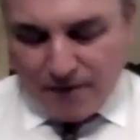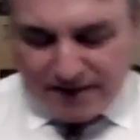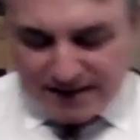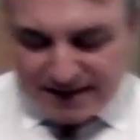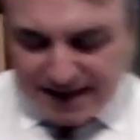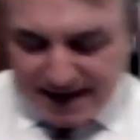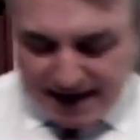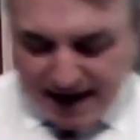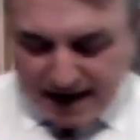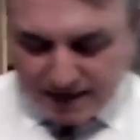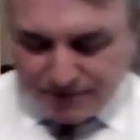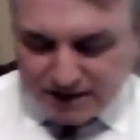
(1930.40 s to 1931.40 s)
Fatigue,
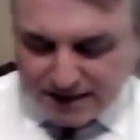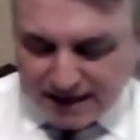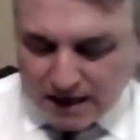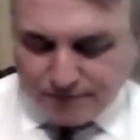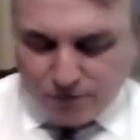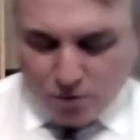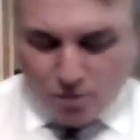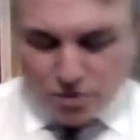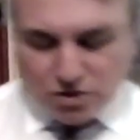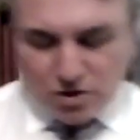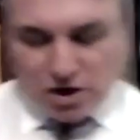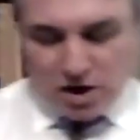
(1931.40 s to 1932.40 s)
as fatigue
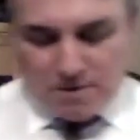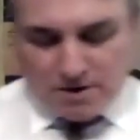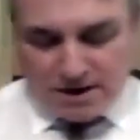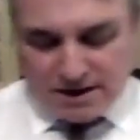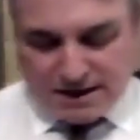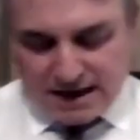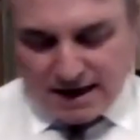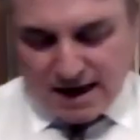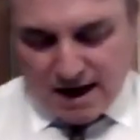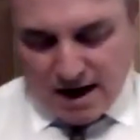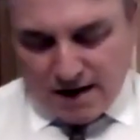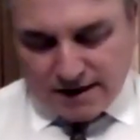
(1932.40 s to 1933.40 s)
falls on a
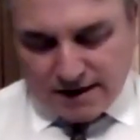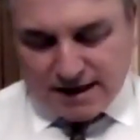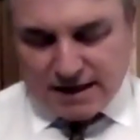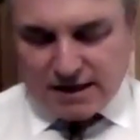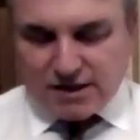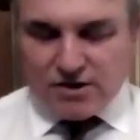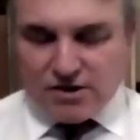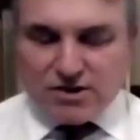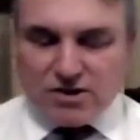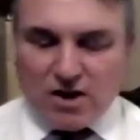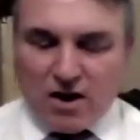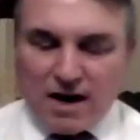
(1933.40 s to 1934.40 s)
community, the
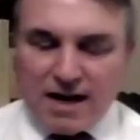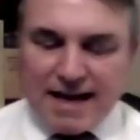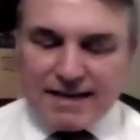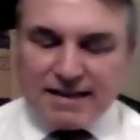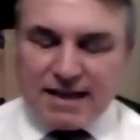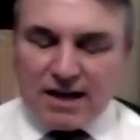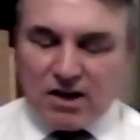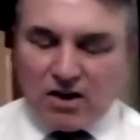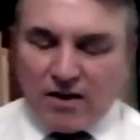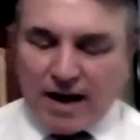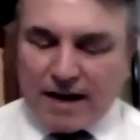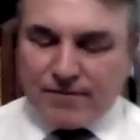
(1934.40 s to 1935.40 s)
citizens are less
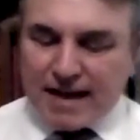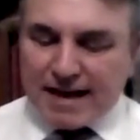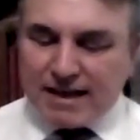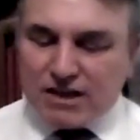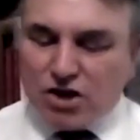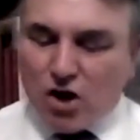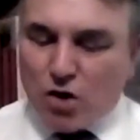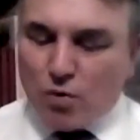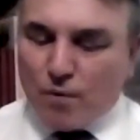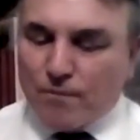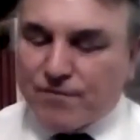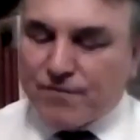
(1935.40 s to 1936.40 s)
inclined for that
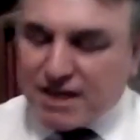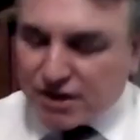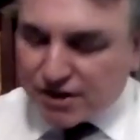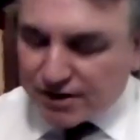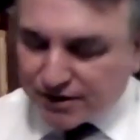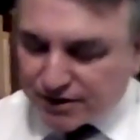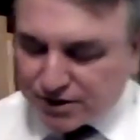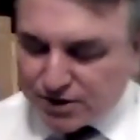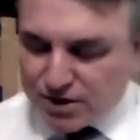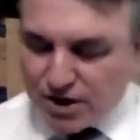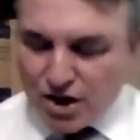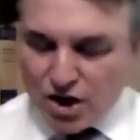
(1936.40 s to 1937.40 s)
eternal
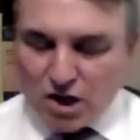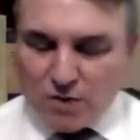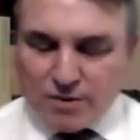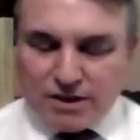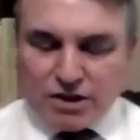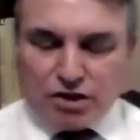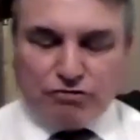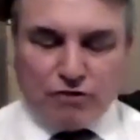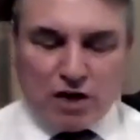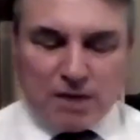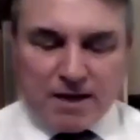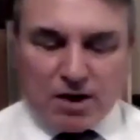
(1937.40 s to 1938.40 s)
vigilance, which has
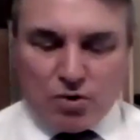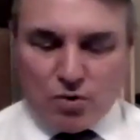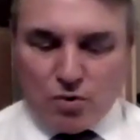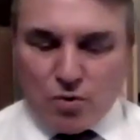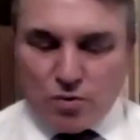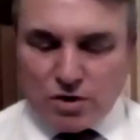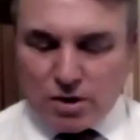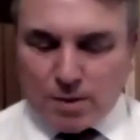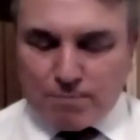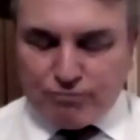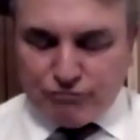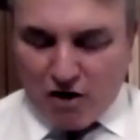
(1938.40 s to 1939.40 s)
truly been called the
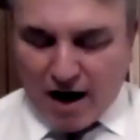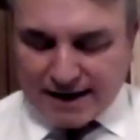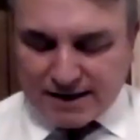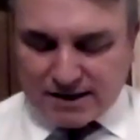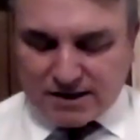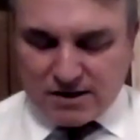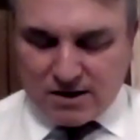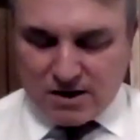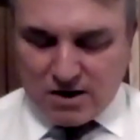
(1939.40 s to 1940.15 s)
price